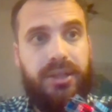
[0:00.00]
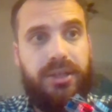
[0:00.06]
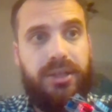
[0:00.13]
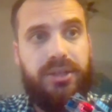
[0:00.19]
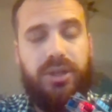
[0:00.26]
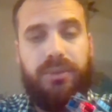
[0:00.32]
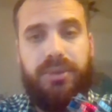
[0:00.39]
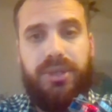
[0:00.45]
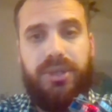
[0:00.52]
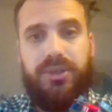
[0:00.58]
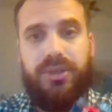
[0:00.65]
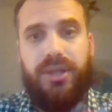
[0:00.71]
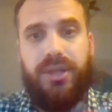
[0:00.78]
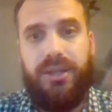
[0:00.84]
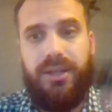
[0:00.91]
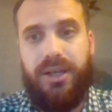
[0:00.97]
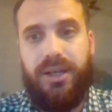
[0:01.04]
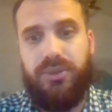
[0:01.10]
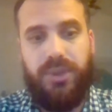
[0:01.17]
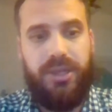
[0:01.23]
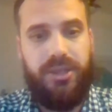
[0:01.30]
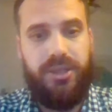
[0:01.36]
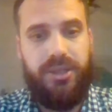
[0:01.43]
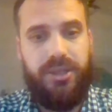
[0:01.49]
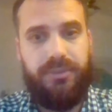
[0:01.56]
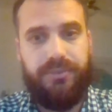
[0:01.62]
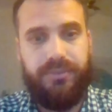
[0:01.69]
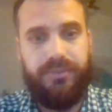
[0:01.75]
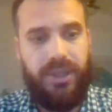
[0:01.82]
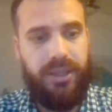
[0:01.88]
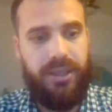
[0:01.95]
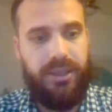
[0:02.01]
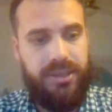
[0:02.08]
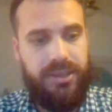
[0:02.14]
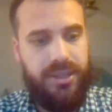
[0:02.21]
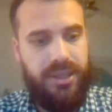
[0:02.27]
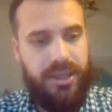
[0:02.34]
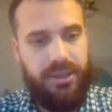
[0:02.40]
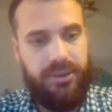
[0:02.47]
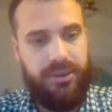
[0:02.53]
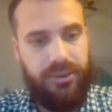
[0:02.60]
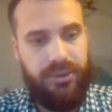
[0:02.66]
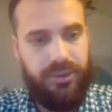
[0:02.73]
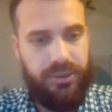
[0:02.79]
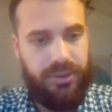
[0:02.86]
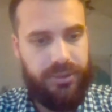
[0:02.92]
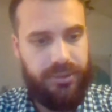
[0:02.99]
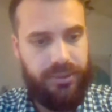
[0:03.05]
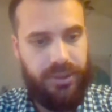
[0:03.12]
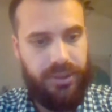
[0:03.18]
So I'm going to do that in Arduino. Let's take a look.